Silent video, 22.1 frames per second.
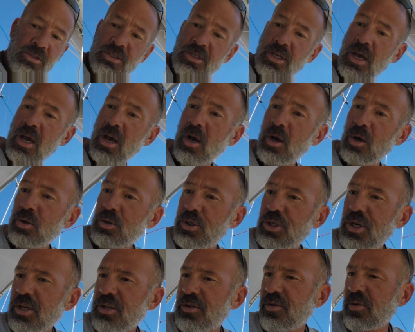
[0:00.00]
So,
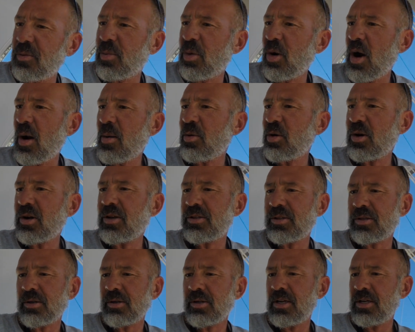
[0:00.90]
just for proper
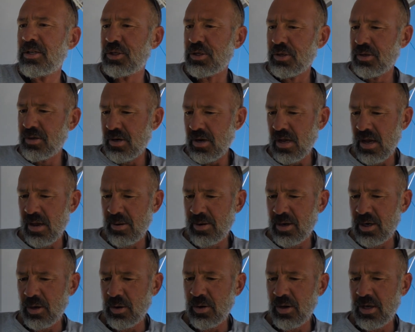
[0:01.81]
installation, I'm
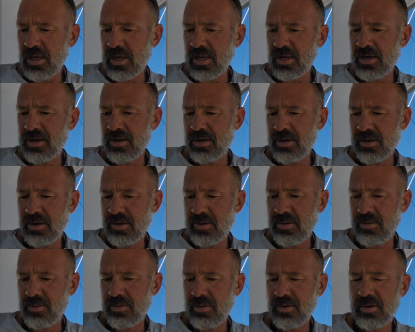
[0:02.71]
gonna go ahead
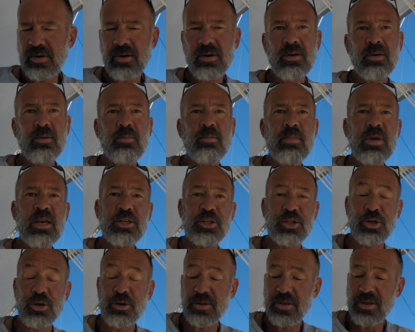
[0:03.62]
and
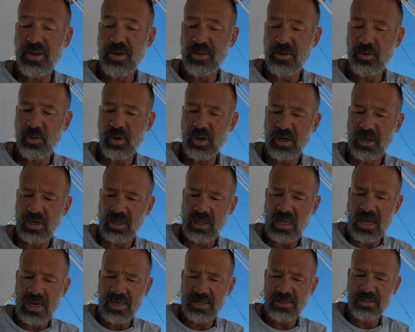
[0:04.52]
make sure the other one
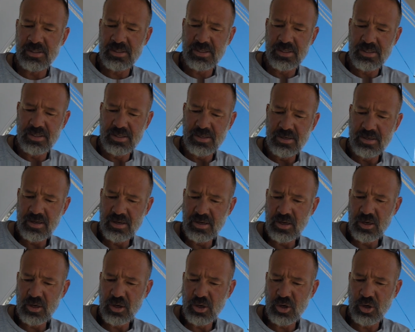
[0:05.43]
aligns
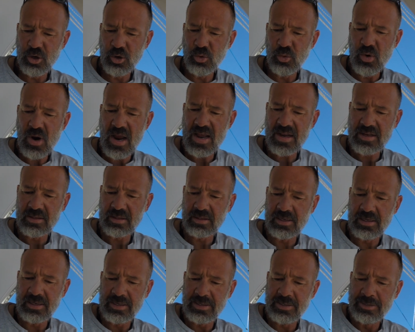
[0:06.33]

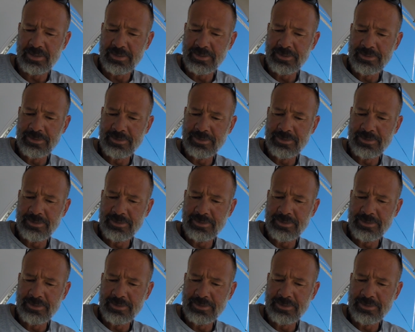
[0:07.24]
correctly.